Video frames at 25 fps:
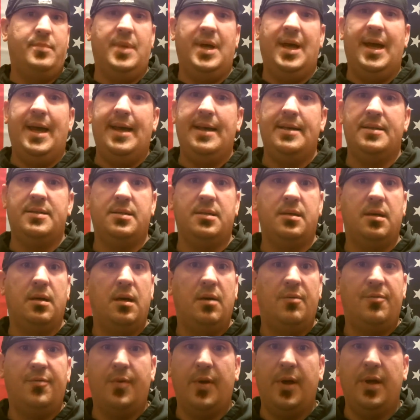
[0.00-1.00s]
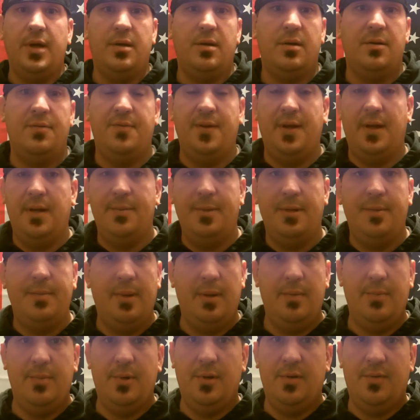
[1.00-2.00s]
ask a friend or a family
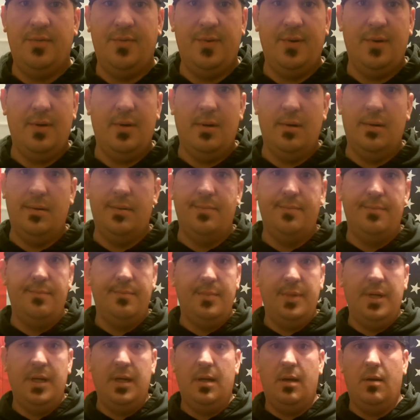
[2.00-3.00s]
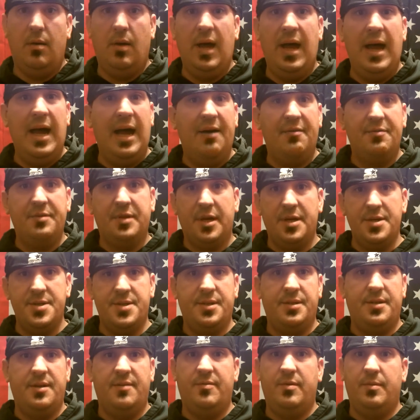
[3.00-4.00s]
member for, a half
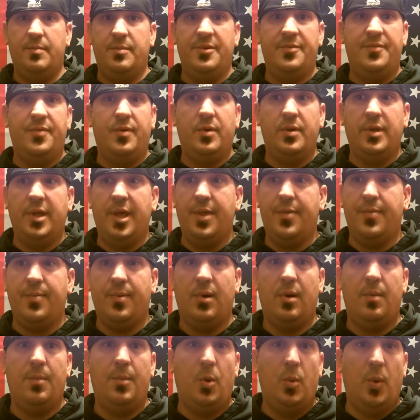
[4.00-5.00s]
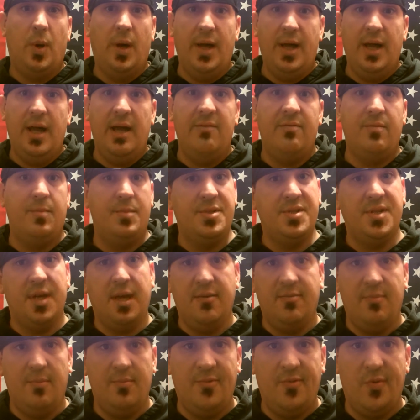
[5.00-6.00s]
dozen of them before they throw them away. Have them
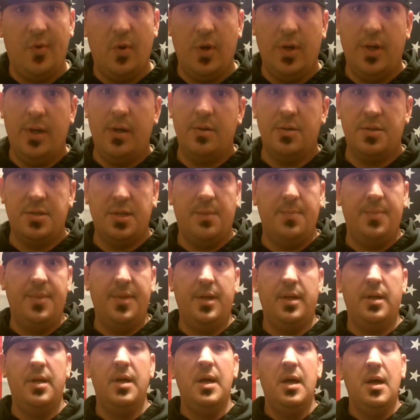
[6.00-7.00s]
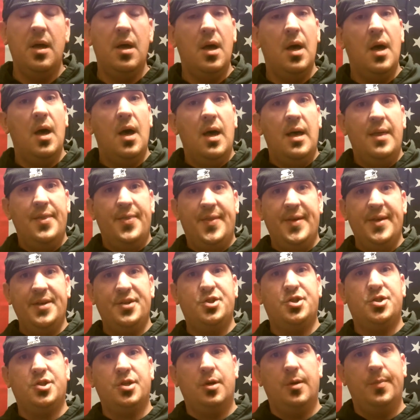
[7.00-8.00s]
save them for you or something. This
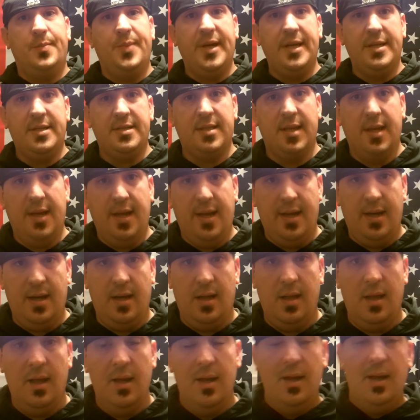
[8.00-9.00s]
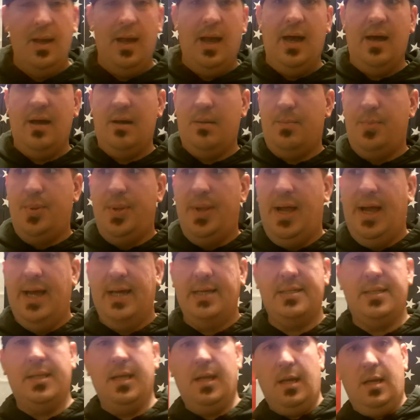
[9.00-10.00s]
sure beats the hell out of
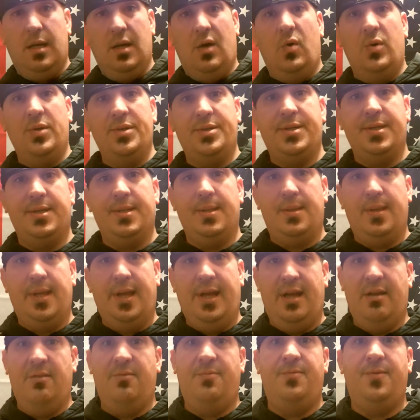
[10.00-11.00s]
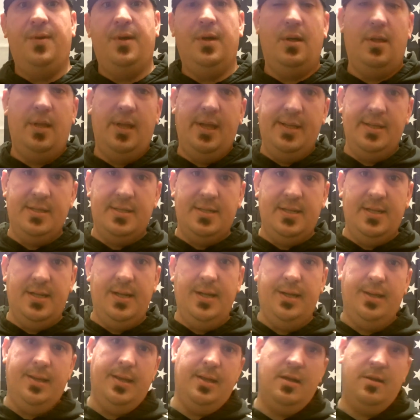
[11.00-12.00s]
plastic going to the landfill and
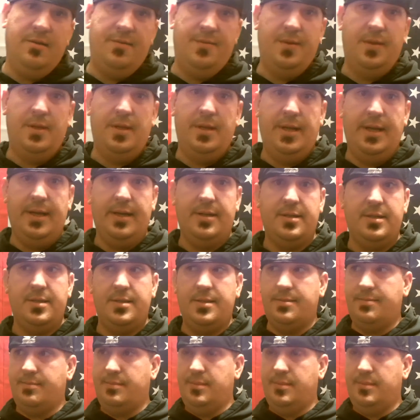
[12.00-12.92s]
sitting there for the next,